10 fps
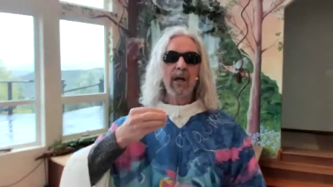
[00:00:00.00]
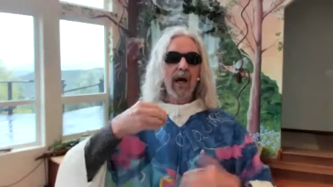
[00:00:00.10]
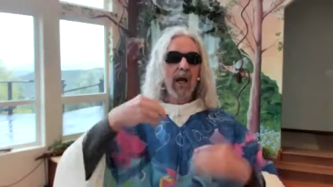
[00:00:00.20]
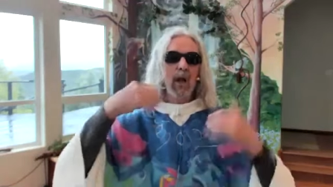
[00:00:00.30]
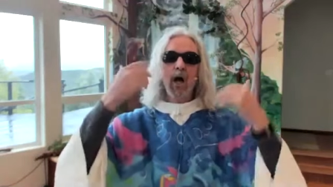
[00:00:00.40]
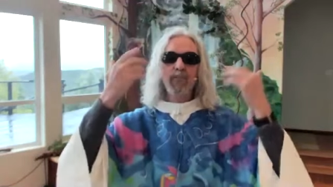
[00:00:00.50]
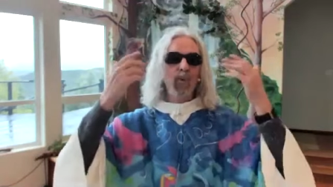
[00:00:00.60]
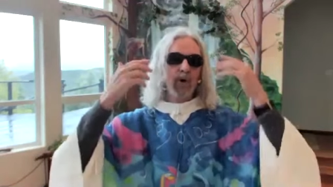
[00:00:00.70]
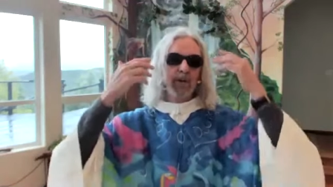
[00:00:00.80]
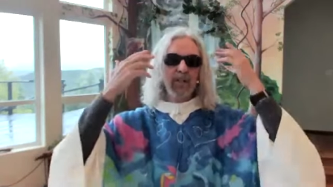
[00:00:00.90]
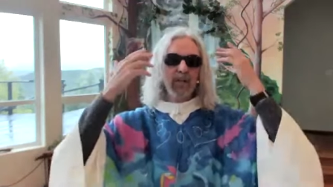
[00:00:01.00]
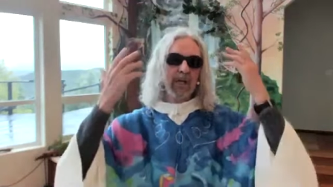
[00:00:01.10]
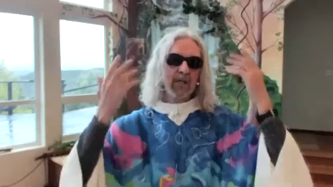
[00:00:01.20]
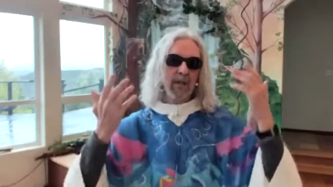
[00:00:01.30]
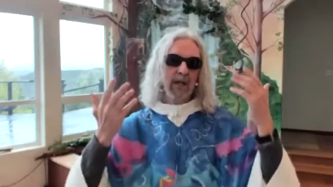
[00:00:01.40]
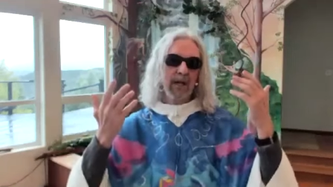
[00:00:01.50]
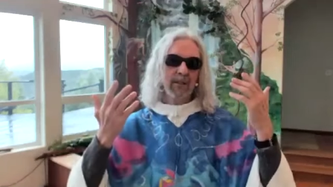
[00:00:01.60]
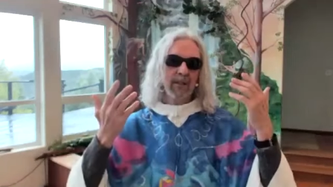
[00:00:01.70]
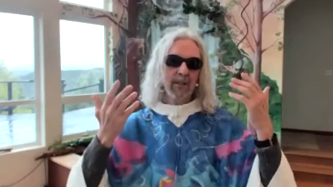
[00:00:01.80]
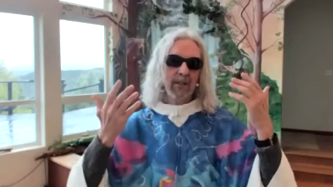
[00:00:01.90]
a lot more than your intellect
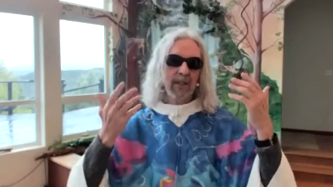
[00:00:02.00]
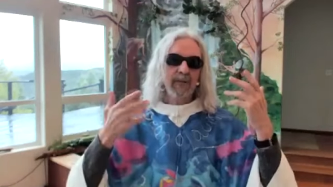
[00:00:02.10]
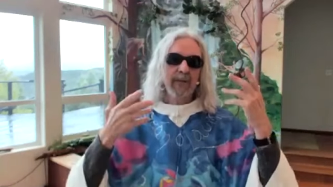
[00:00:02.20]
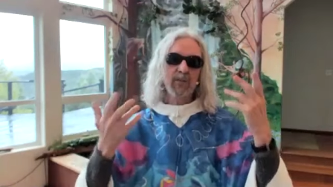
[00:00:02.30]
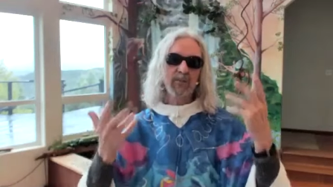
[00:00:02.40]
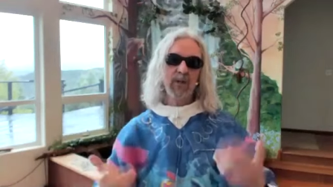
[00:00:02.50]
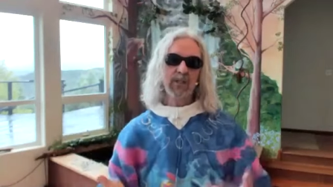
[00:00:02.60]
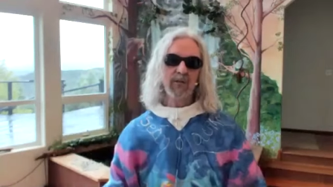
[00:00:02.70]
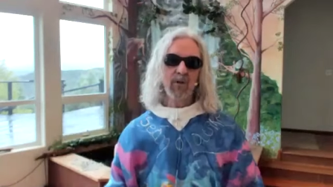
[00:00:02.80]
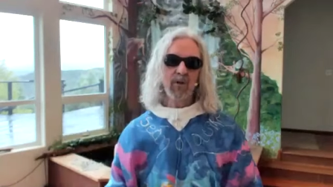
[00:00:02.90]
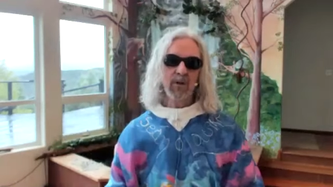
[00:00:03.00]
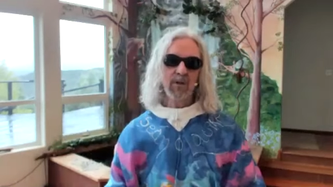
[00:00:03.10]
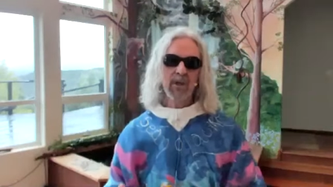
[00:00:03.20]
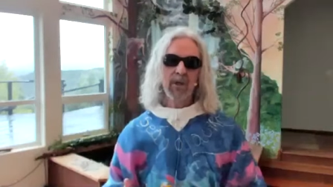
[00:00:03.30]
in the experience of Eucharist.